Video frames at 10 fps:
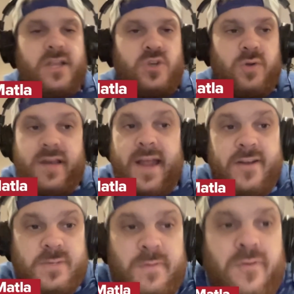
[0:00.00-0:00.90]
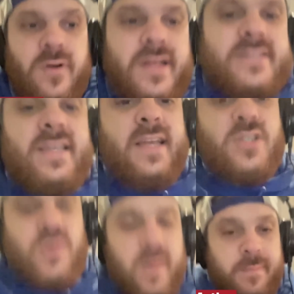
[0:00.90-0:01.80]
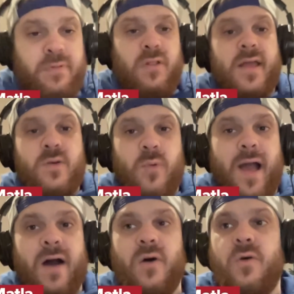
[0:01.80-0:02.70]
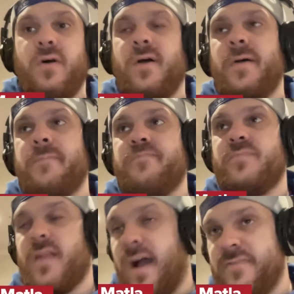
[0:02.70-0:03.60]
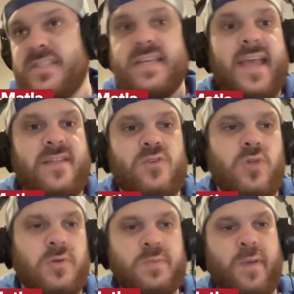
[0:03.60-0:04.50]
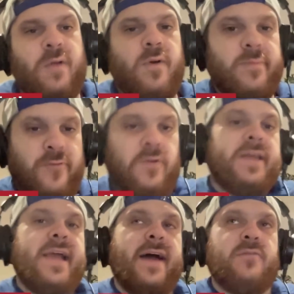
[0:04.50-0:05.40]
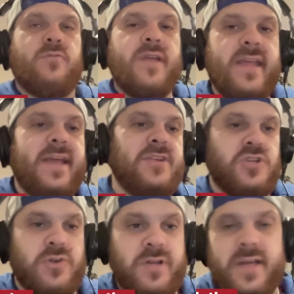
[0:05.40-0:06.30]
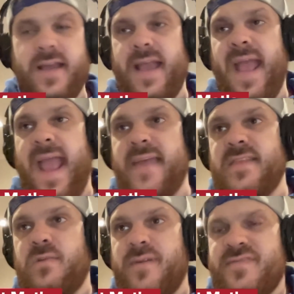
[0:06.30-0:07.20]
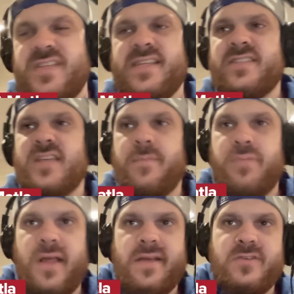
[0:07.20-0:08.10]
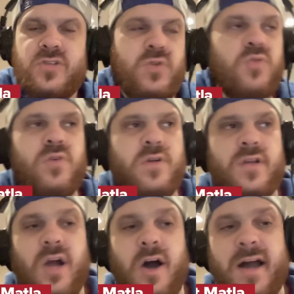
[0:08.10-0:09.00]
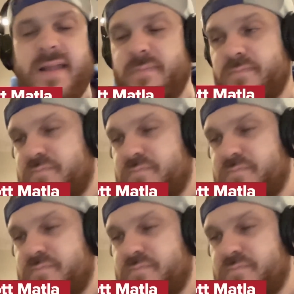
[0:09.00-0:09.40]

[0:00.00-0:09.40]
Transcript: Jordan Harris before his injury play well. Obviously, Caden Gooley was playing well before he got re-injured. And then we've seen some players who were caught,